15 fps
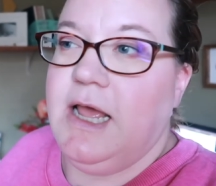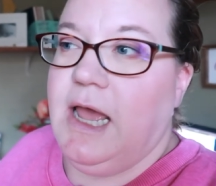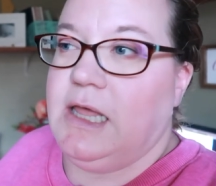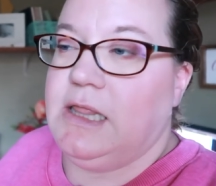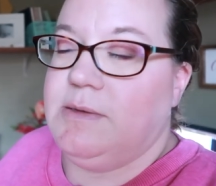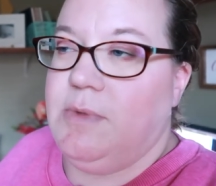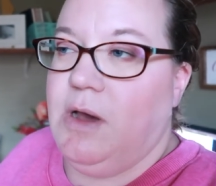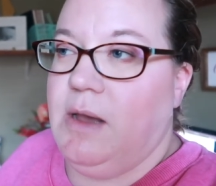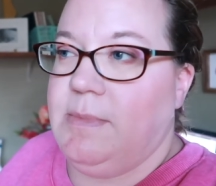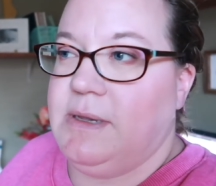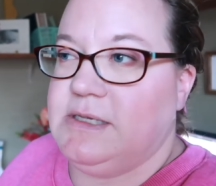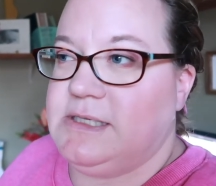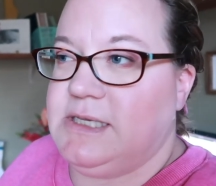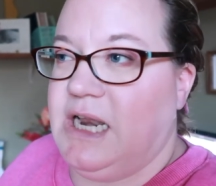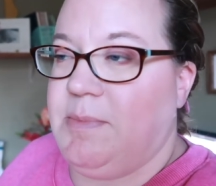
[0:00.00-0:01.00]
And the mom
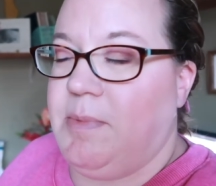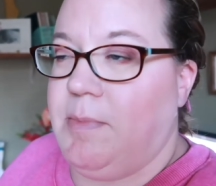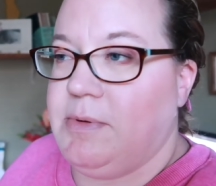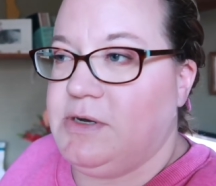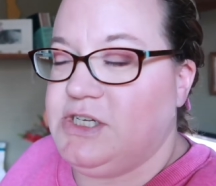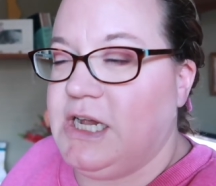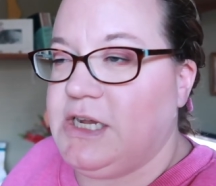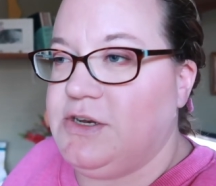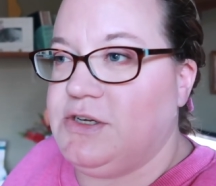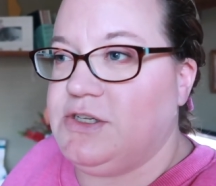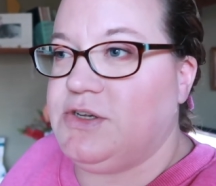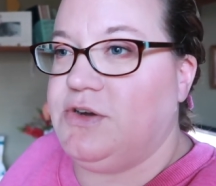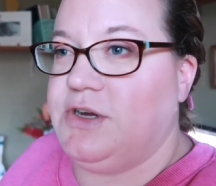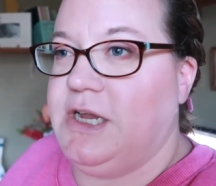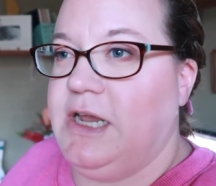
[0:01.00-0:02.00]
has set up a projector
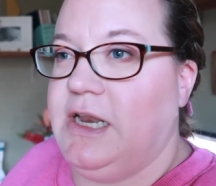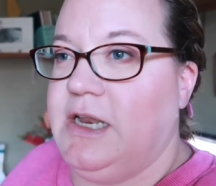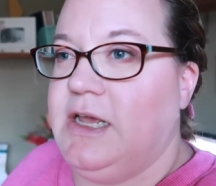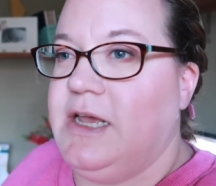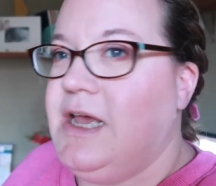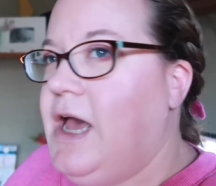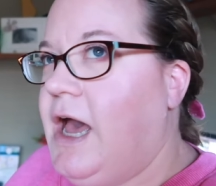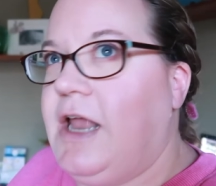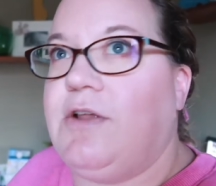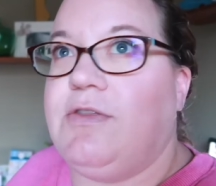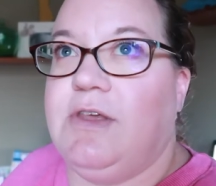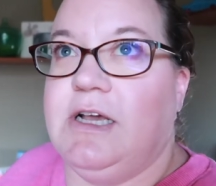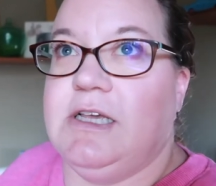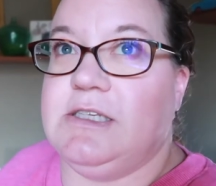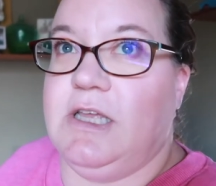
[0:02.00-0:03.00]
screen. I don't
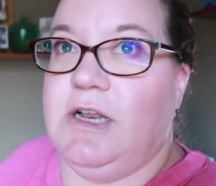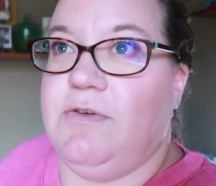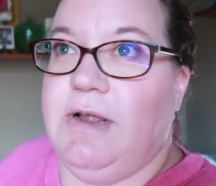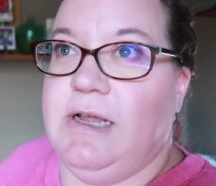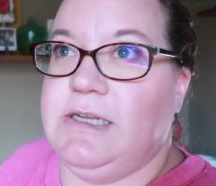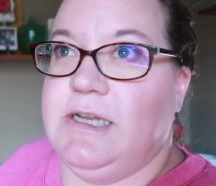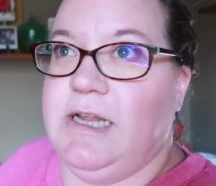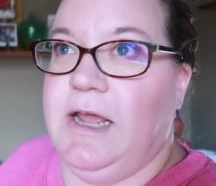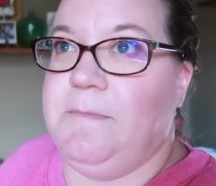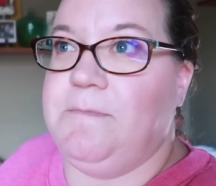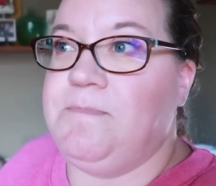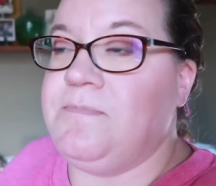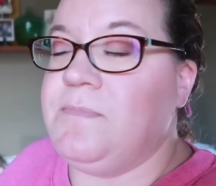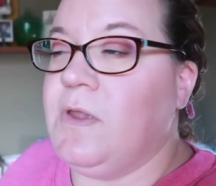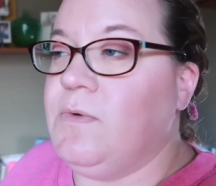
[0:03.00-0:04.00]
think it's gonna rain tonight,
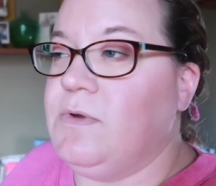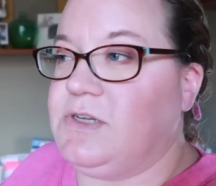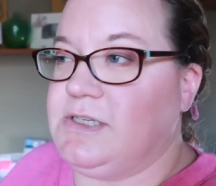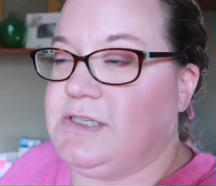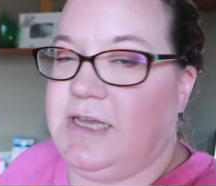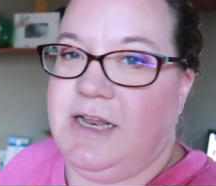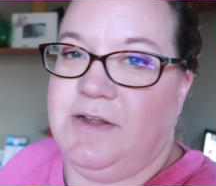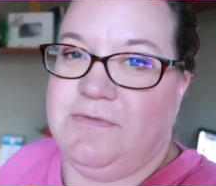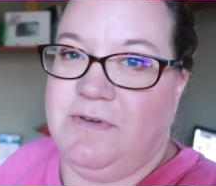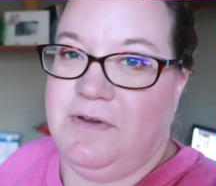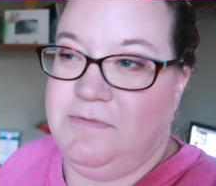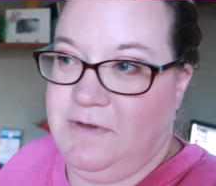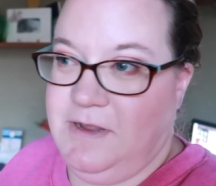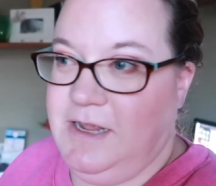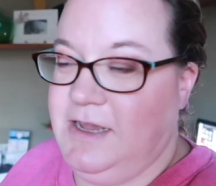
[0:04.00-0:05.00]
which is kind of
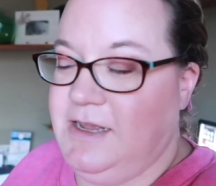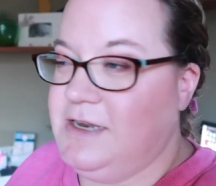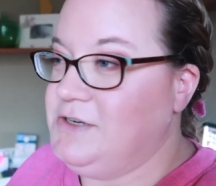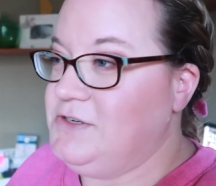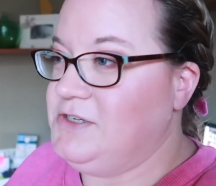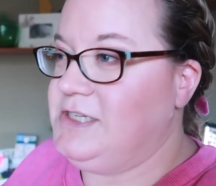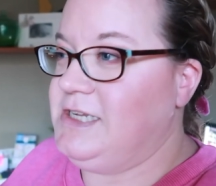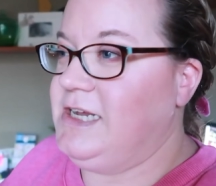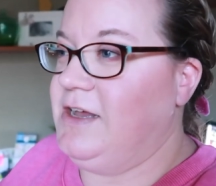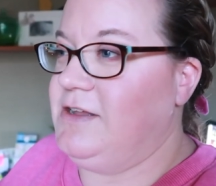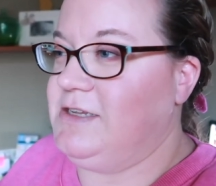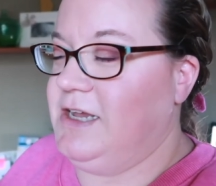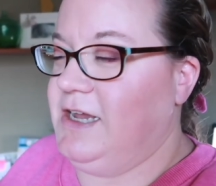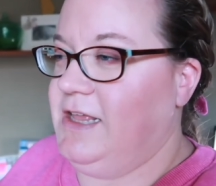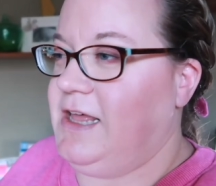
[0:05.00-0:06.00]
funny and interesting. I'll
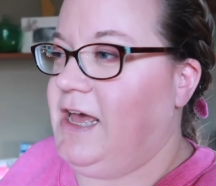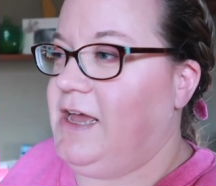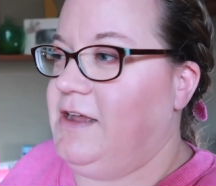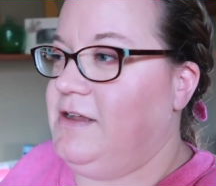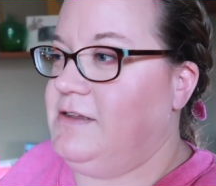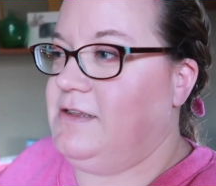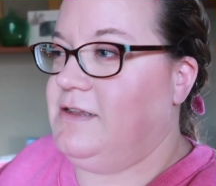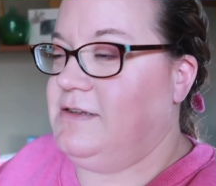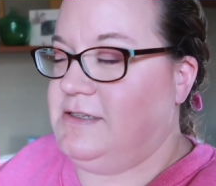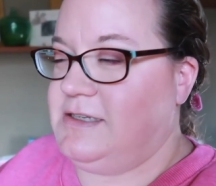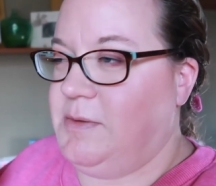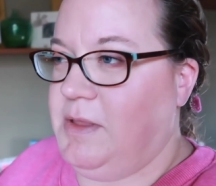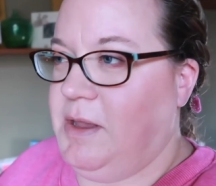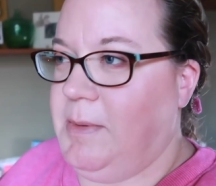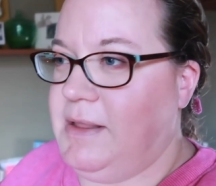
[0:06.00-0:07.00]
tell you that
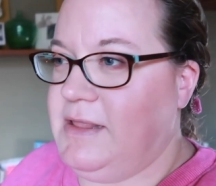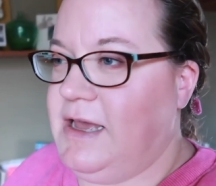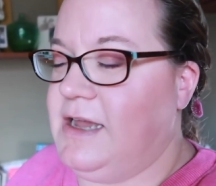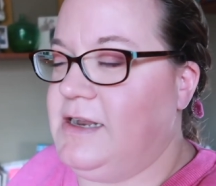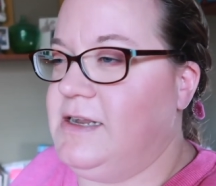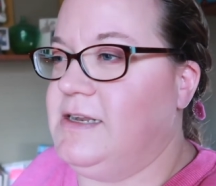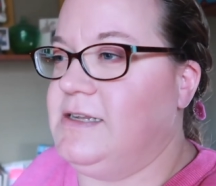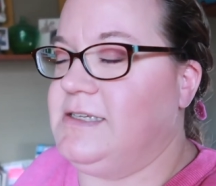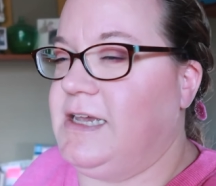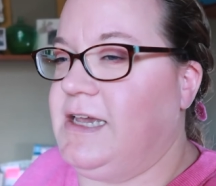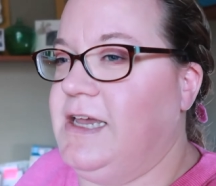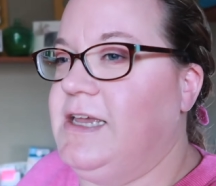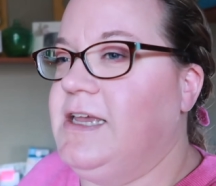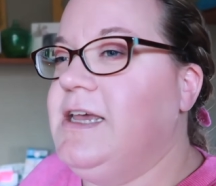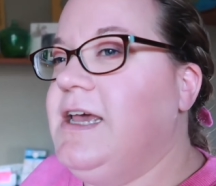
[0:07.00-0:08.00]
something about that in a second.